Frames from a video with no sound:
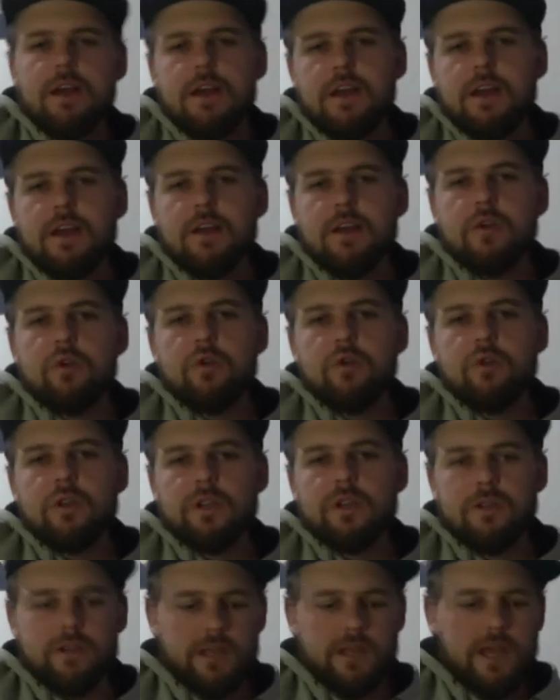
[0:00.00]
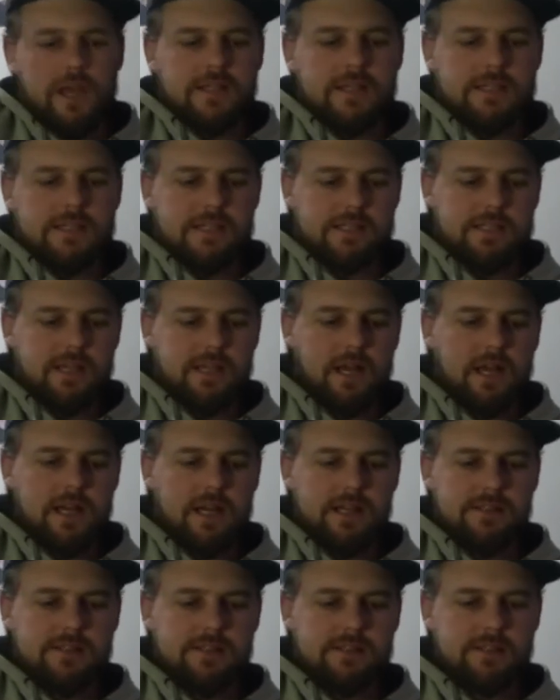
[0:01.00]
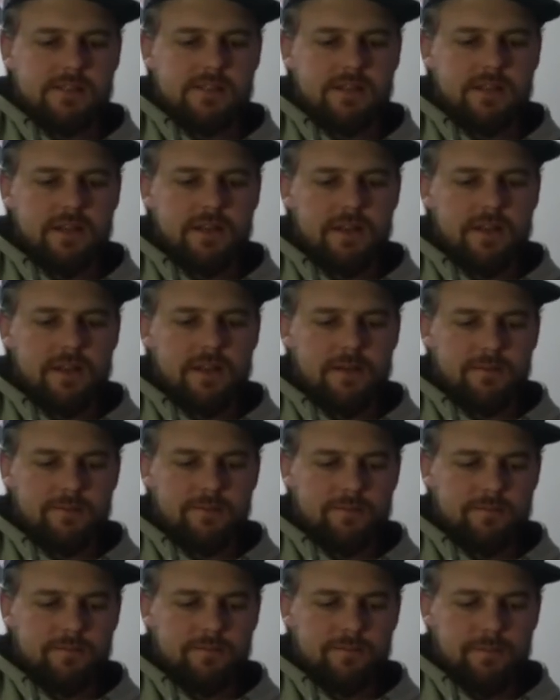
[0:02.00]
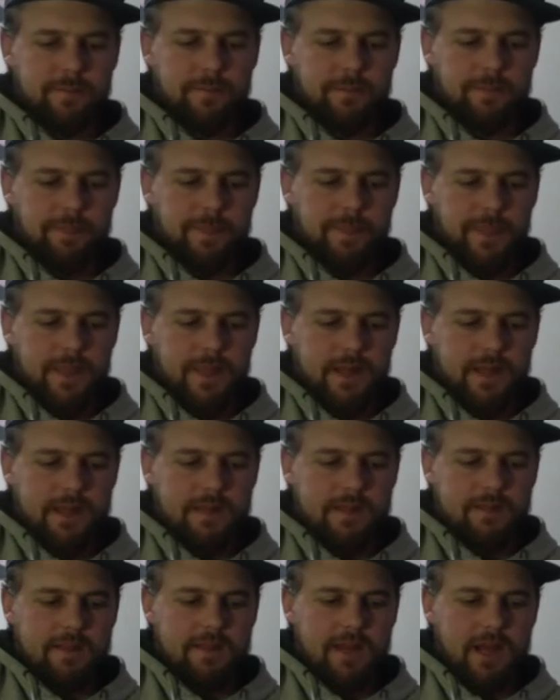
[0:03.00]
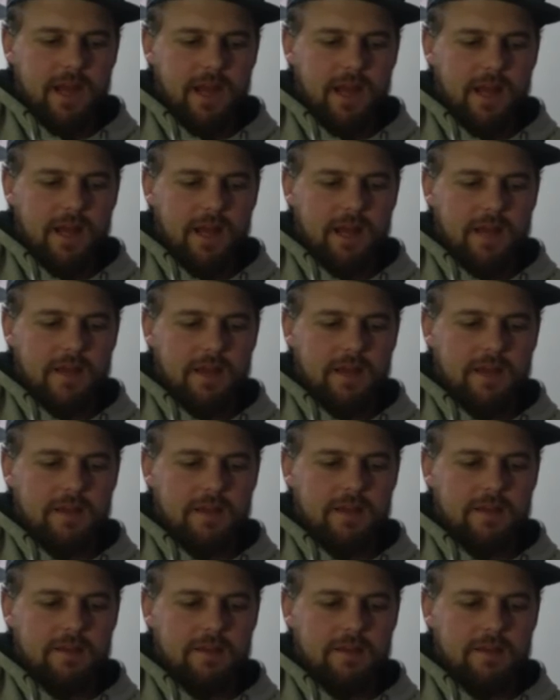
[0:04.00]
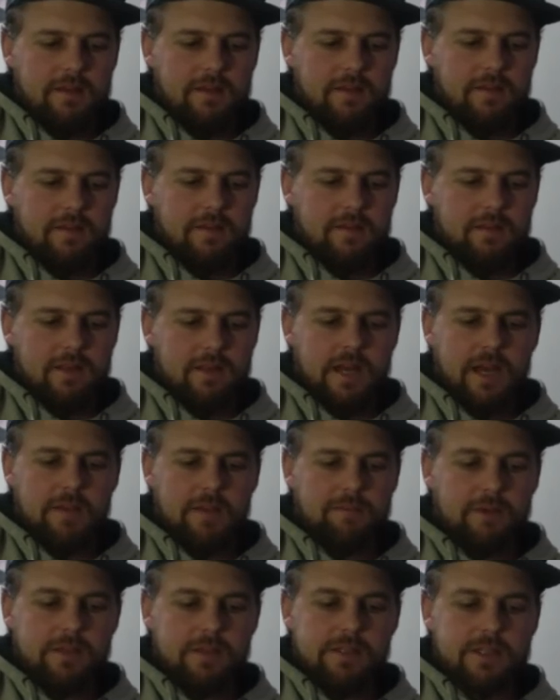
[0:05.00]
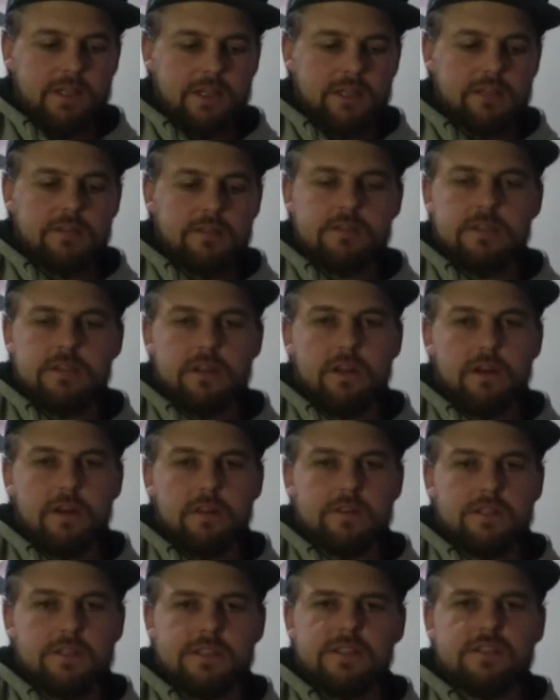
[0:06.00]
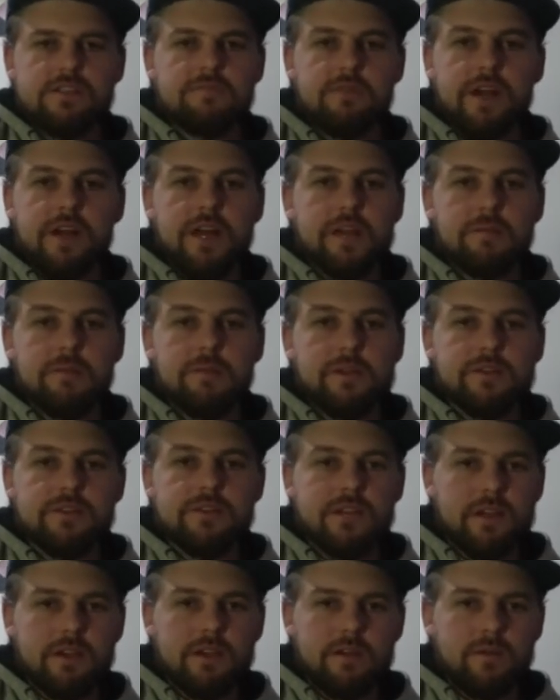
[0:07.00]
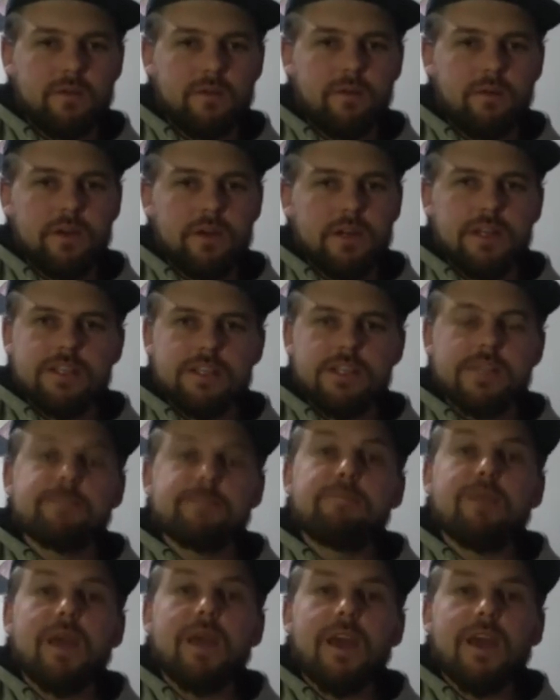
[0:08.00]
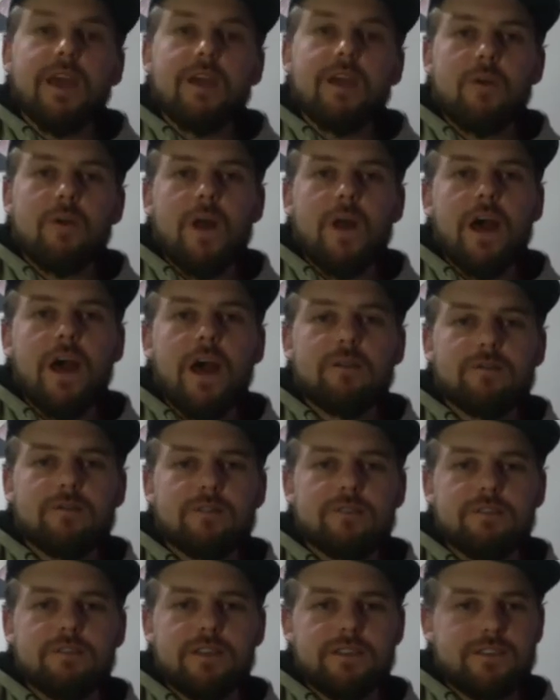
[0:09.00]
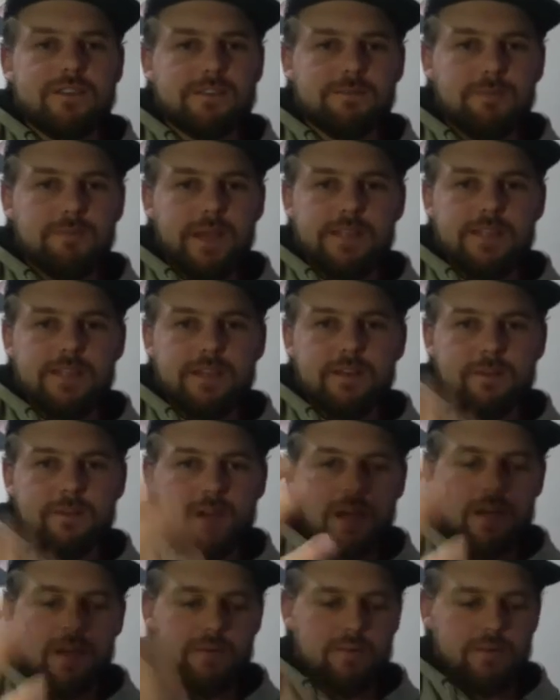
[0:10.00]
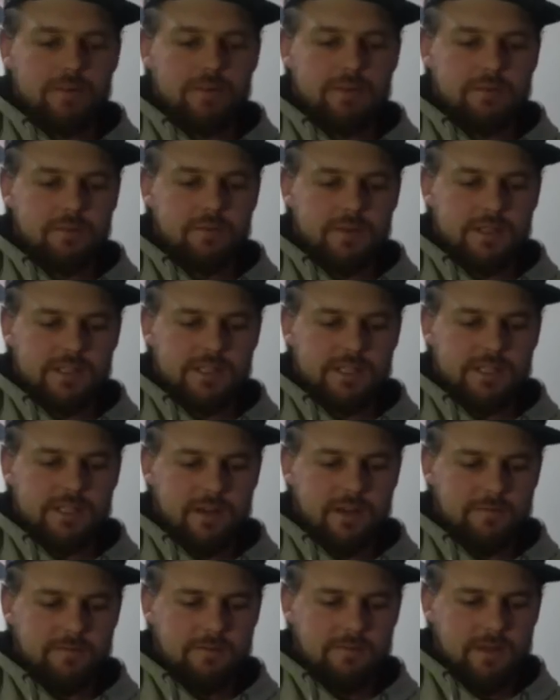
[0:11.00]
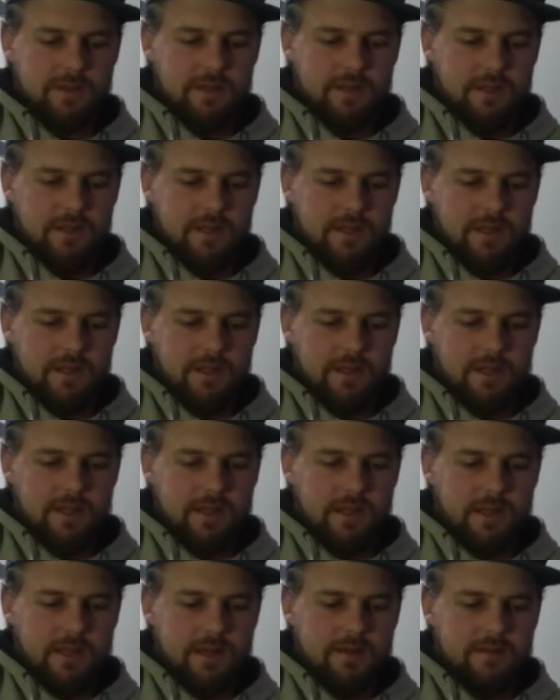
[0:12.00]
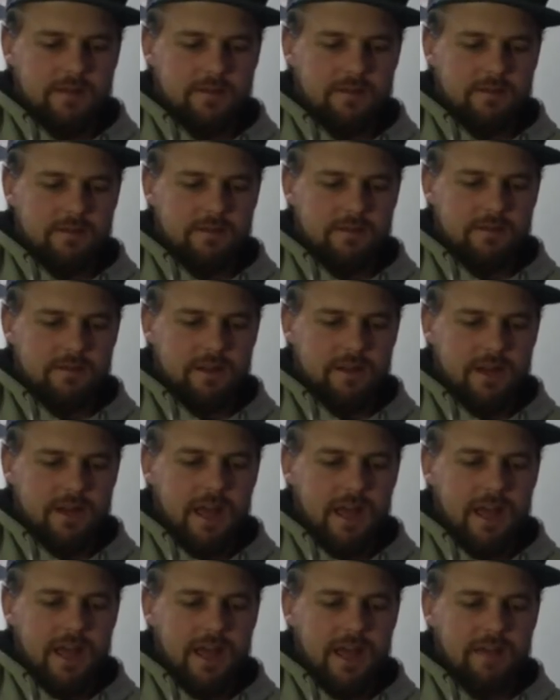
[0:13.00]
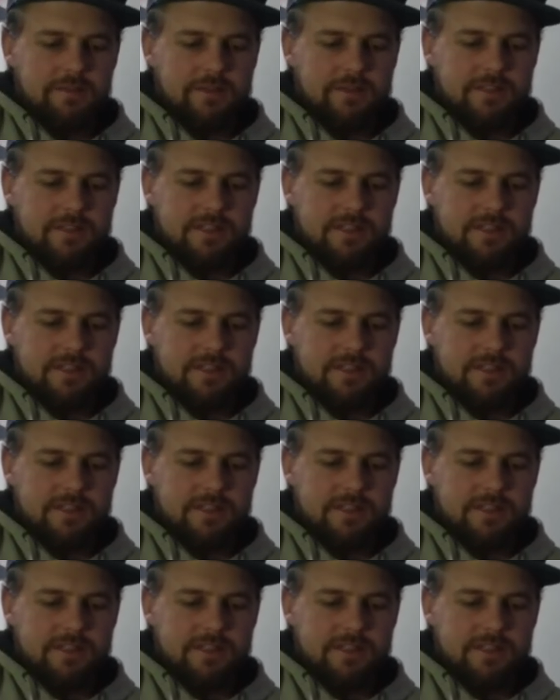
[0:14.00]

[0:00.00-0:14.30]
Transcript: cool little exercise that I personally use a lot, just in writing music or just playing around and just messing around with stuff. And I have this